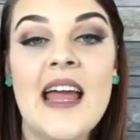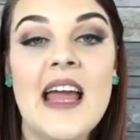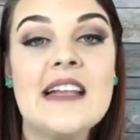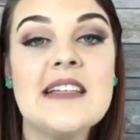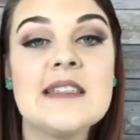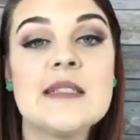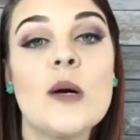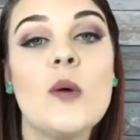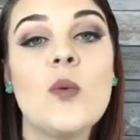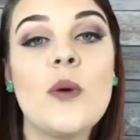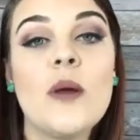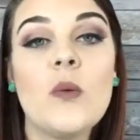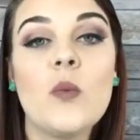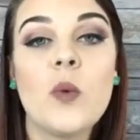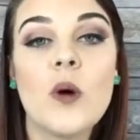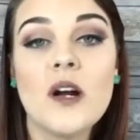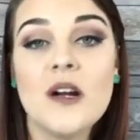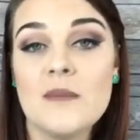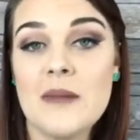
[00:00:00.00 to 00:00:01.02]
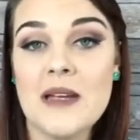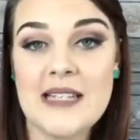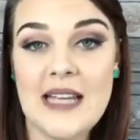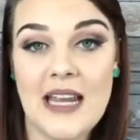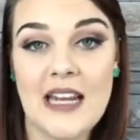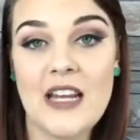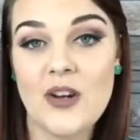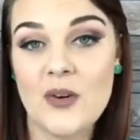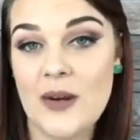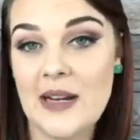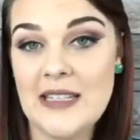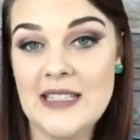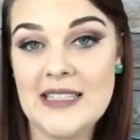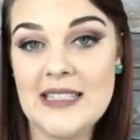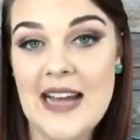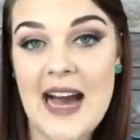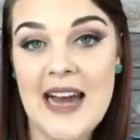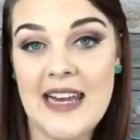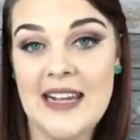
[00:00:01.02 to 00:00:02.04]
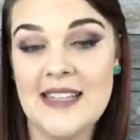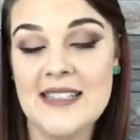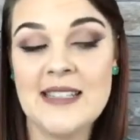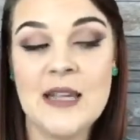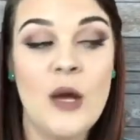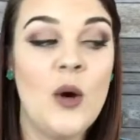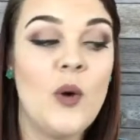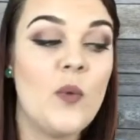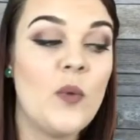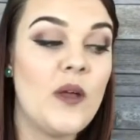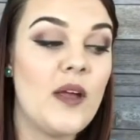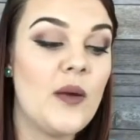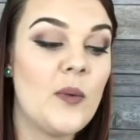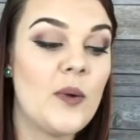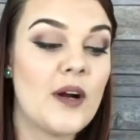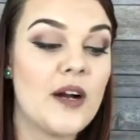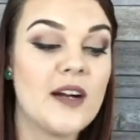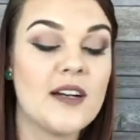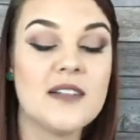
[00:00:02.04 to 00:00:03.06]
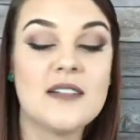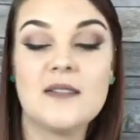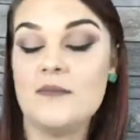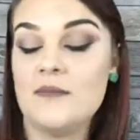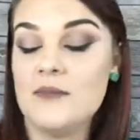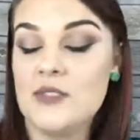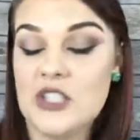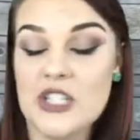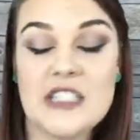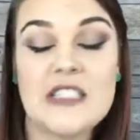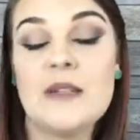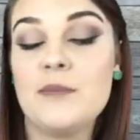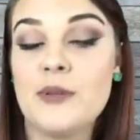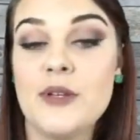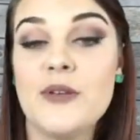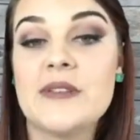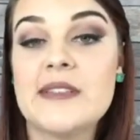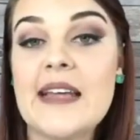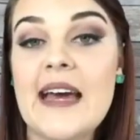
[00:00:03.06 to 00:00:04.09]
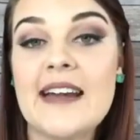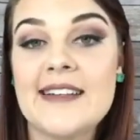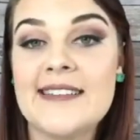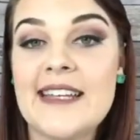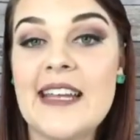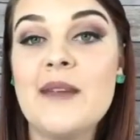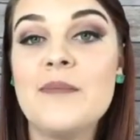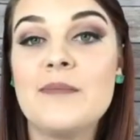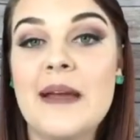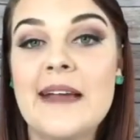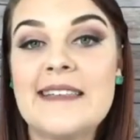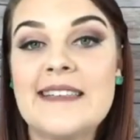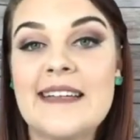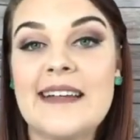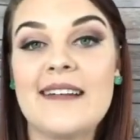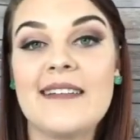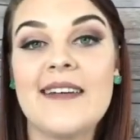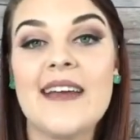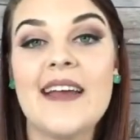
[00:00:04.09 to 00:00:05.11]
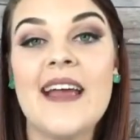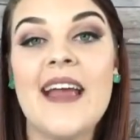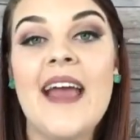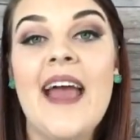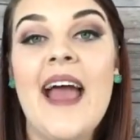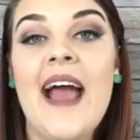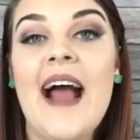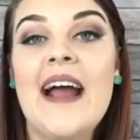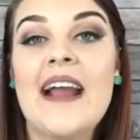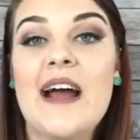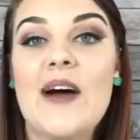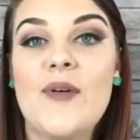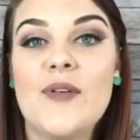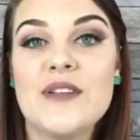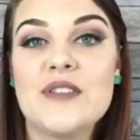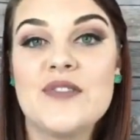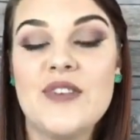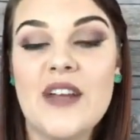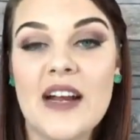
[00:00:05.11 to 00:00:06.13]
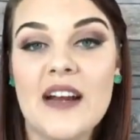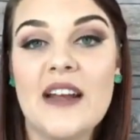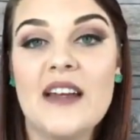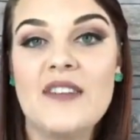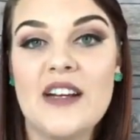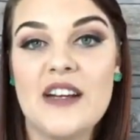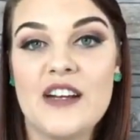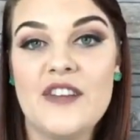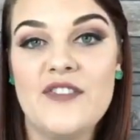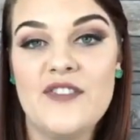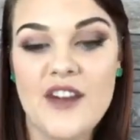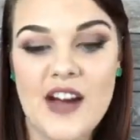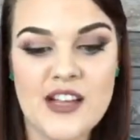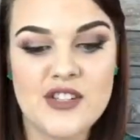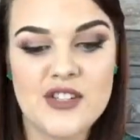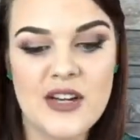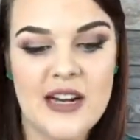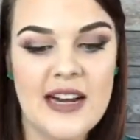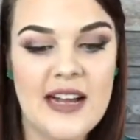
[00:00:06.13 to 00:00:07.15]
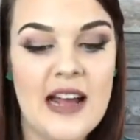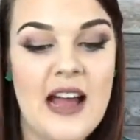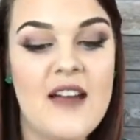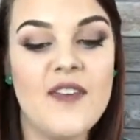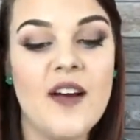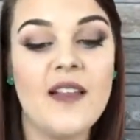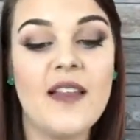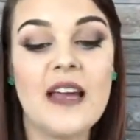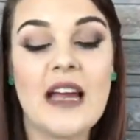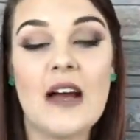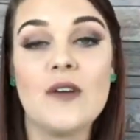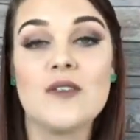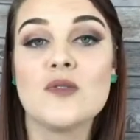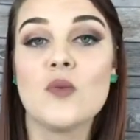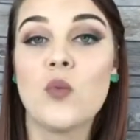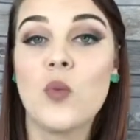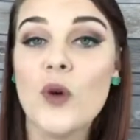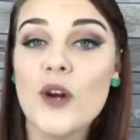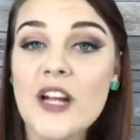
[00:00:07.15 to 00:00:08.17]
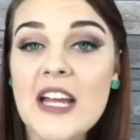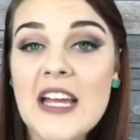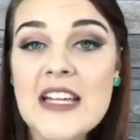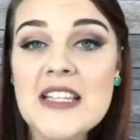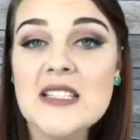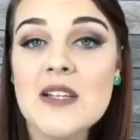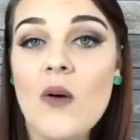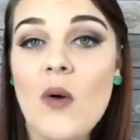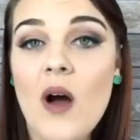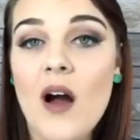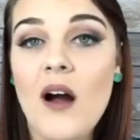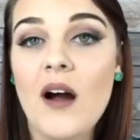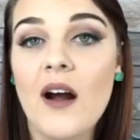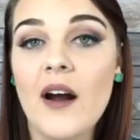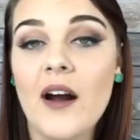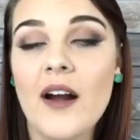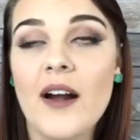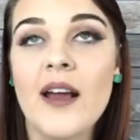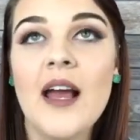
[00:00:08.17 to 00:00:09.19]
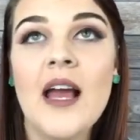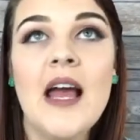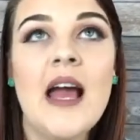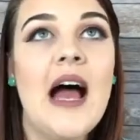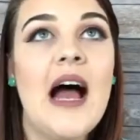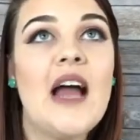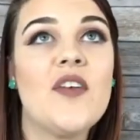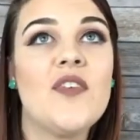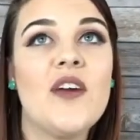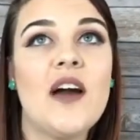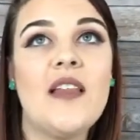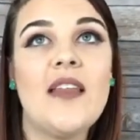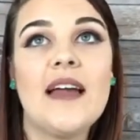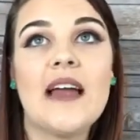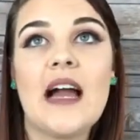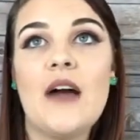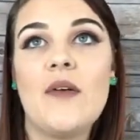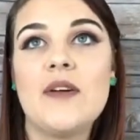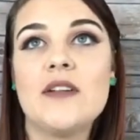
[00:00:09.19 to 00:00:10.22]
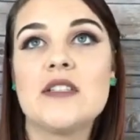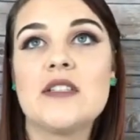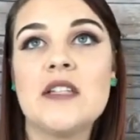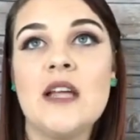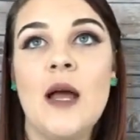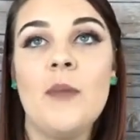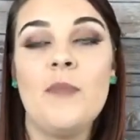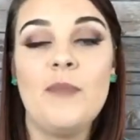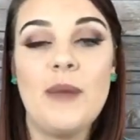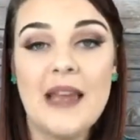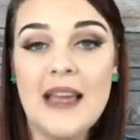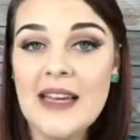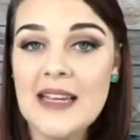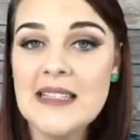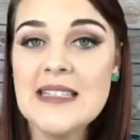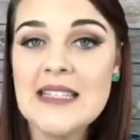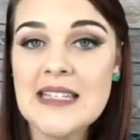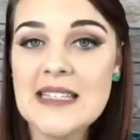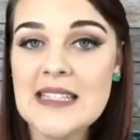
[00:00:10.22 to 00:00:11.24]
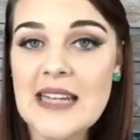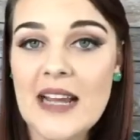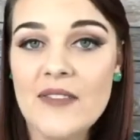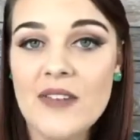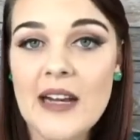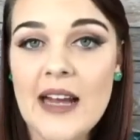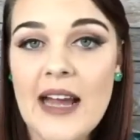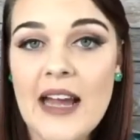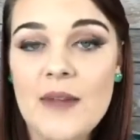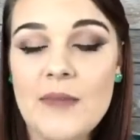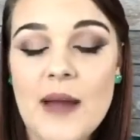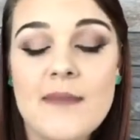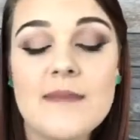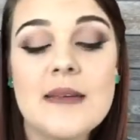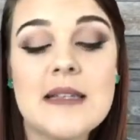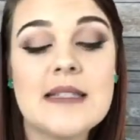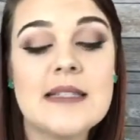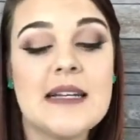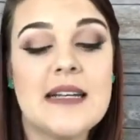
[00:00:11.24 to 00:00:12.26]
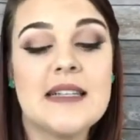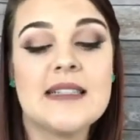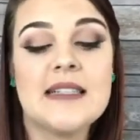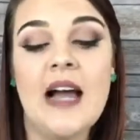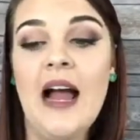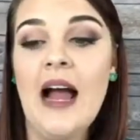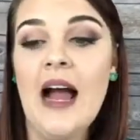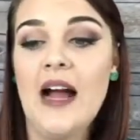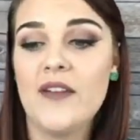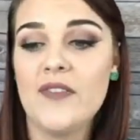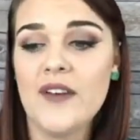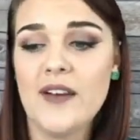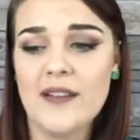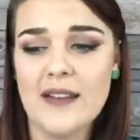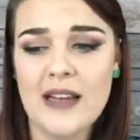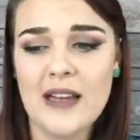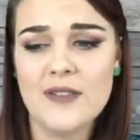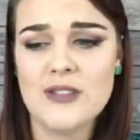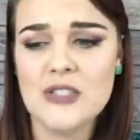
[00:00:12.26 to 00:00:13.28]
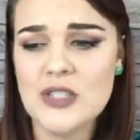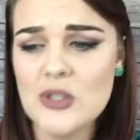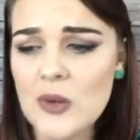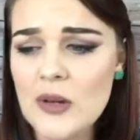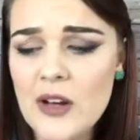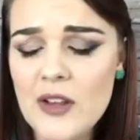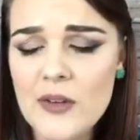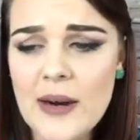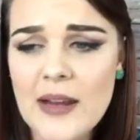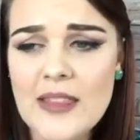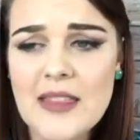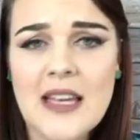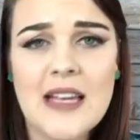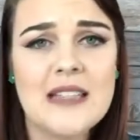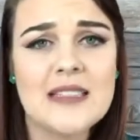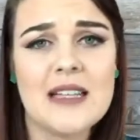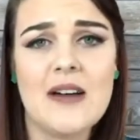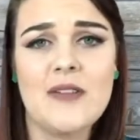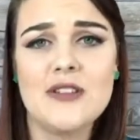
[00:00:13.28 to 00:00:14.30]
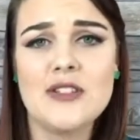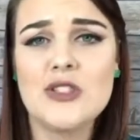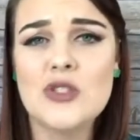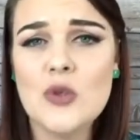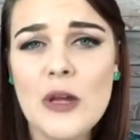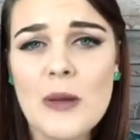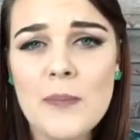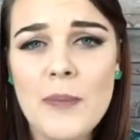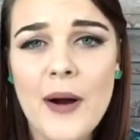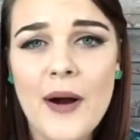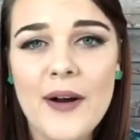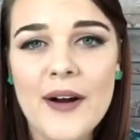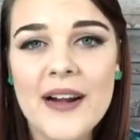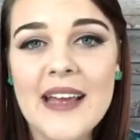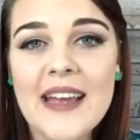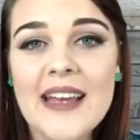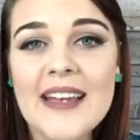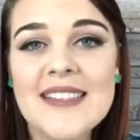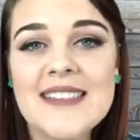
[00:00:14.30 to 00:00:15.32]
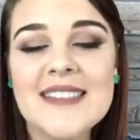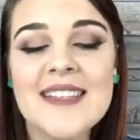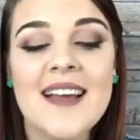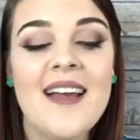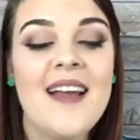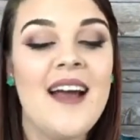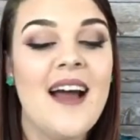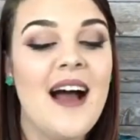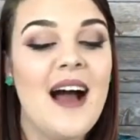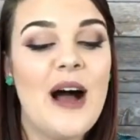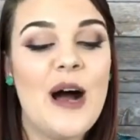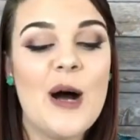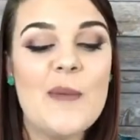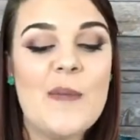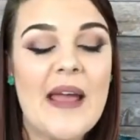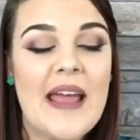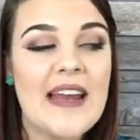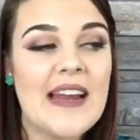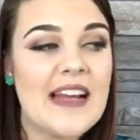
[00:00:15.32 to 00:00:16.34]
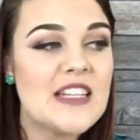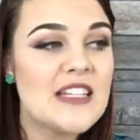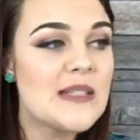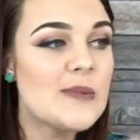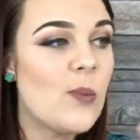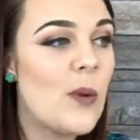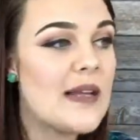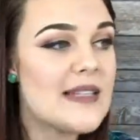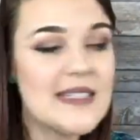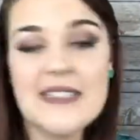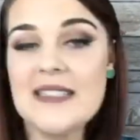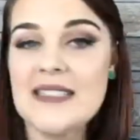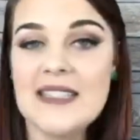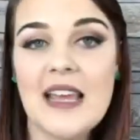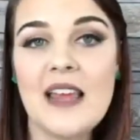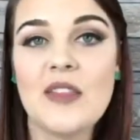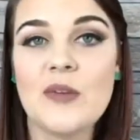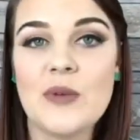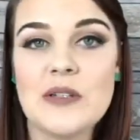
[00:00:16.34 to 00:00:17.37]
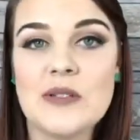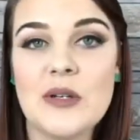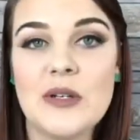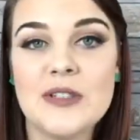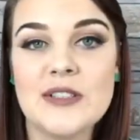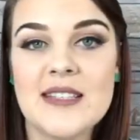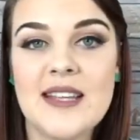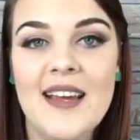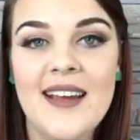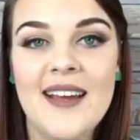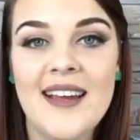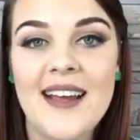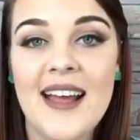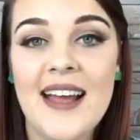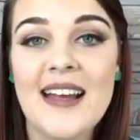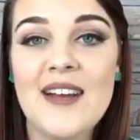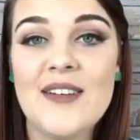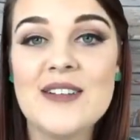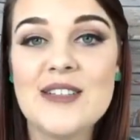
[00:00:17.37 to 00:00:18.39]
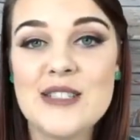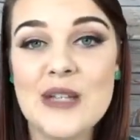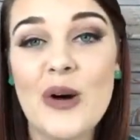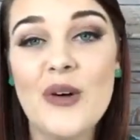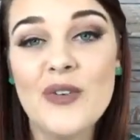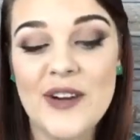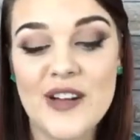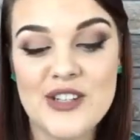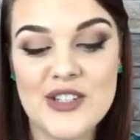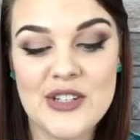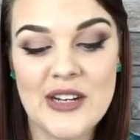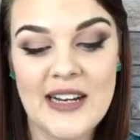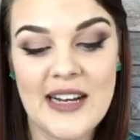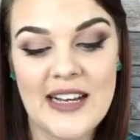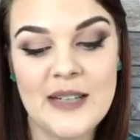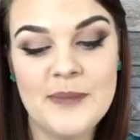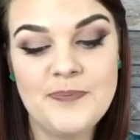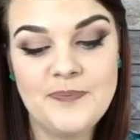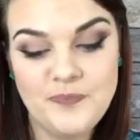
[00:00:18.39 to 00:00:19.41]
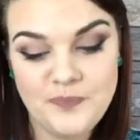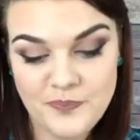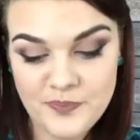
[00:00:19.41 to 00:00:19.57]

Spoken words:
And so we weren't maintaining green status. We were just a blue status team basically. And I was very, very frustrated. I felt like I was working so hard. I felt like I was being consistent every day in my business. I felt like I was doing all the right things. I was doing parties, and I just wasn't seeing the results. And I was so frustrated.